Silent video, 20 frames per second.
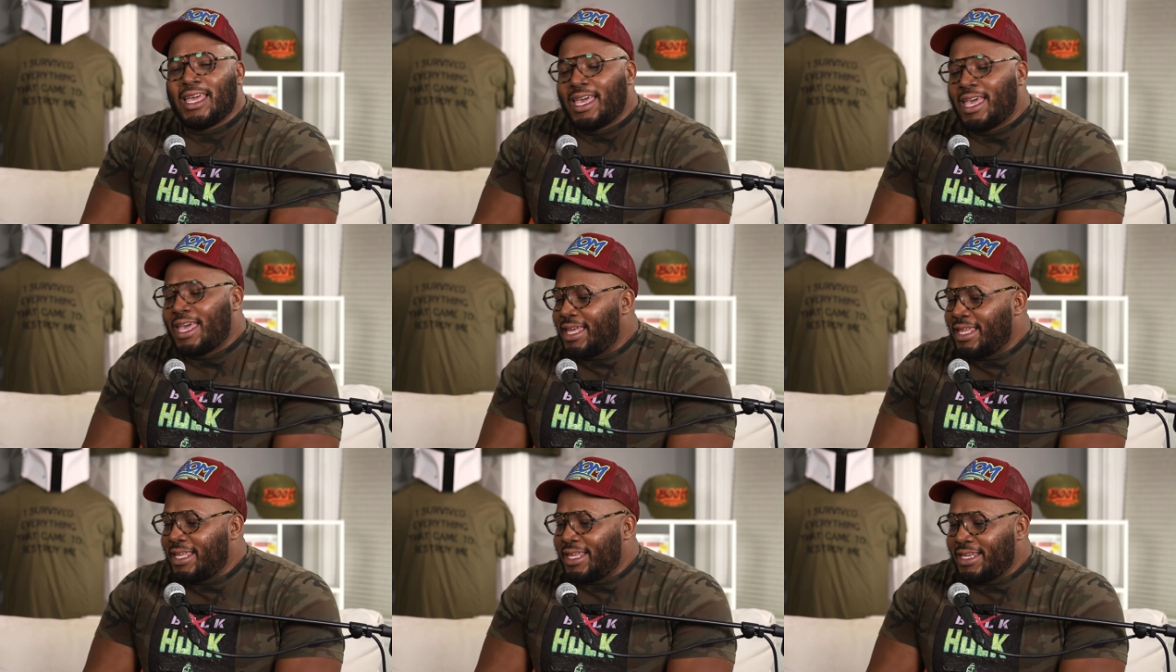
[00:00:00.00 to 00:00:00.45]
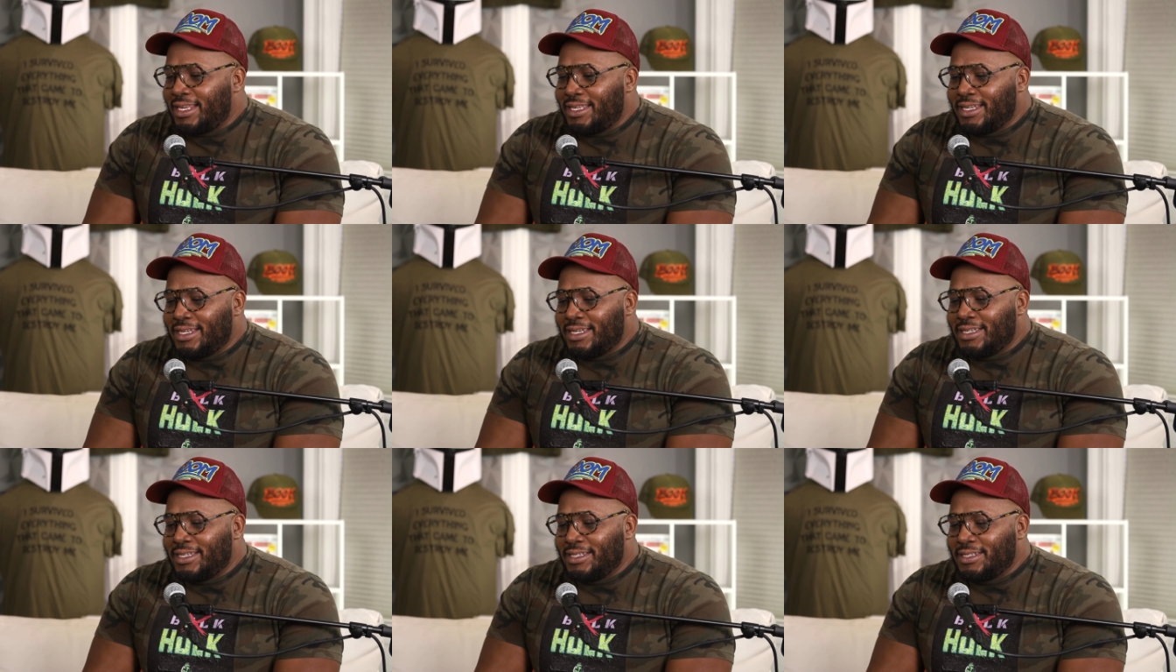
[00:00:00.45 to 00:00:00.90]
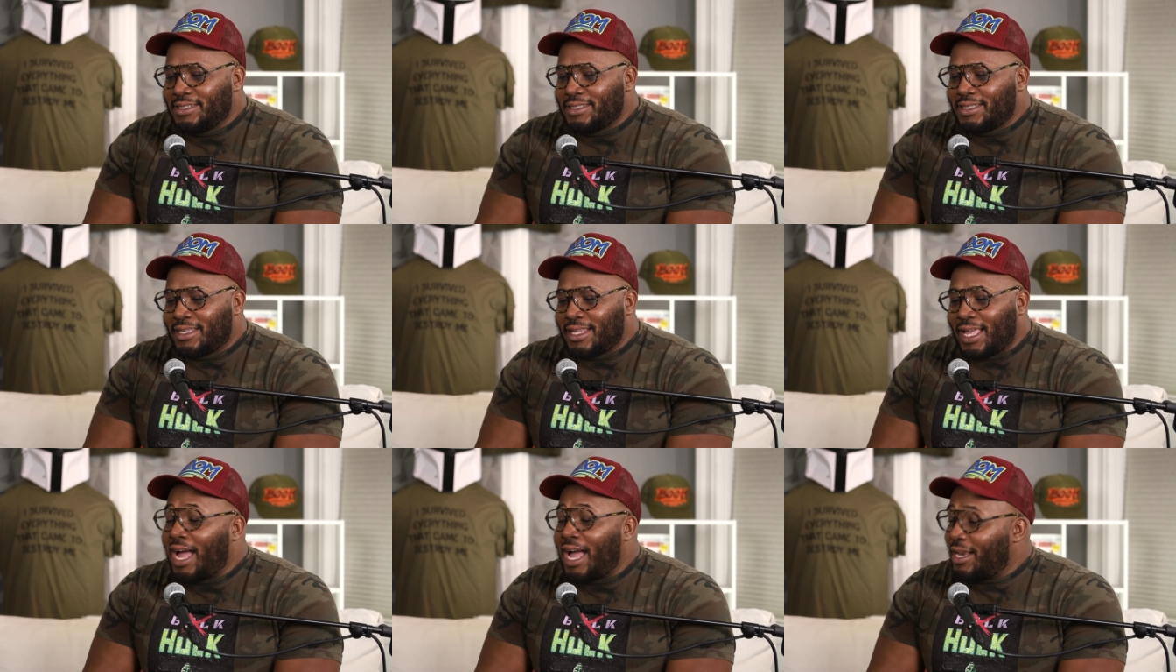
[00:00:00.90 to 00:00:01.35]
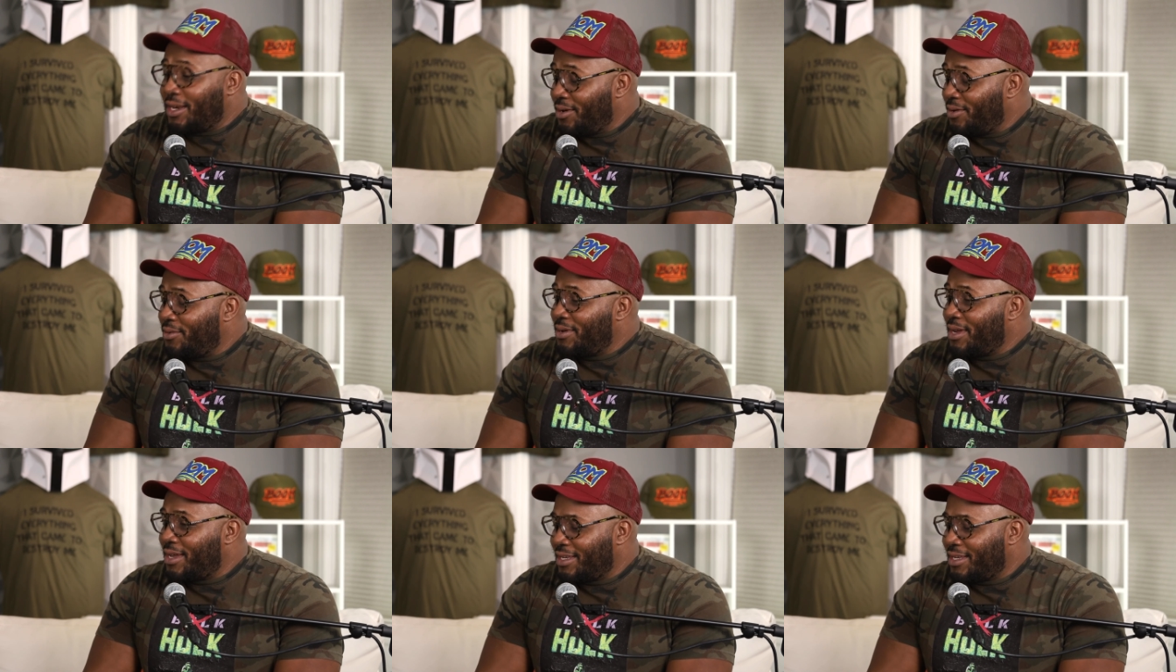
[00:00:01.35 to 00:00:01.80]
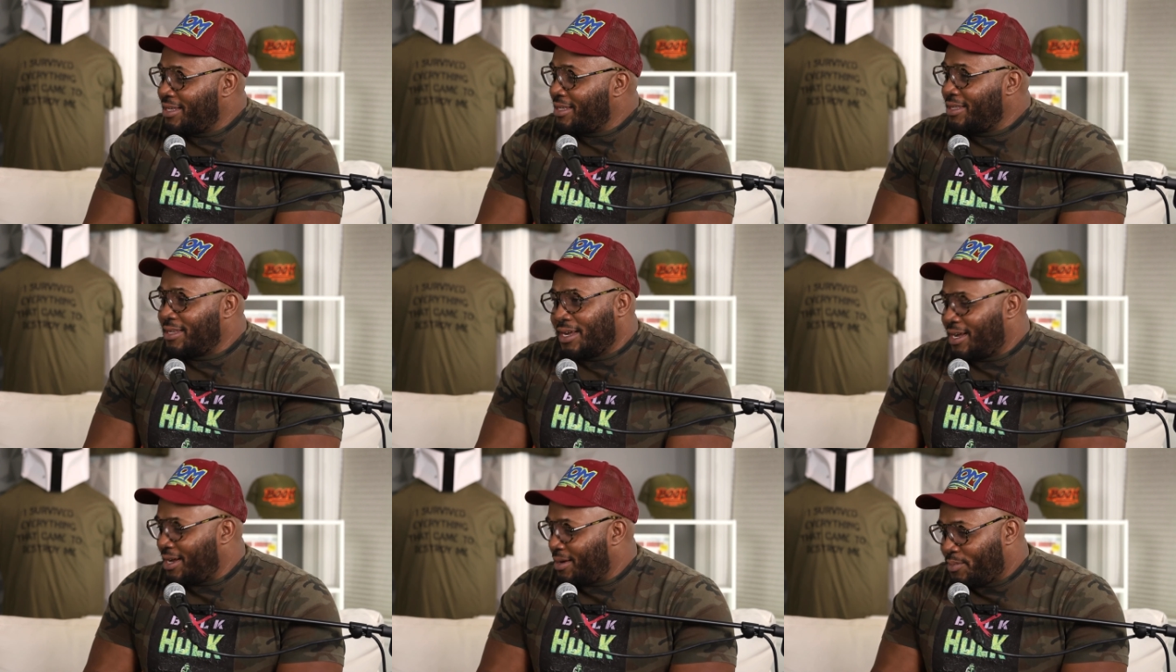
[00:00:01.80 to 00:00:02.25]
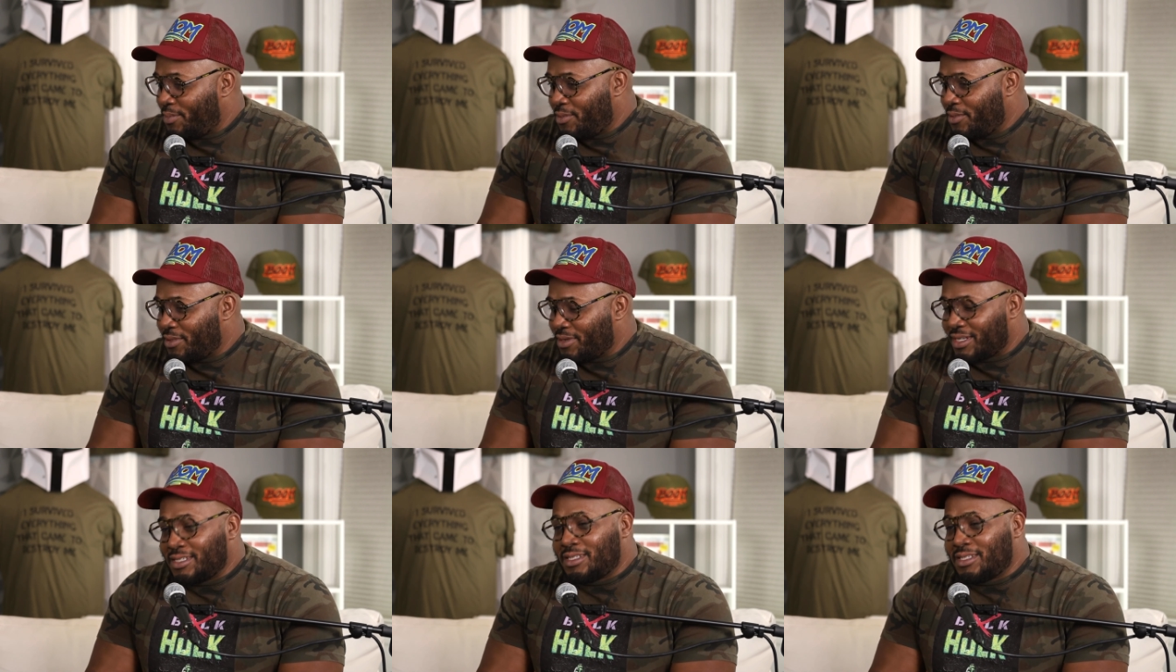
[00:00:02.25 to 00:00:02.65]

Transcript: and I know that pork.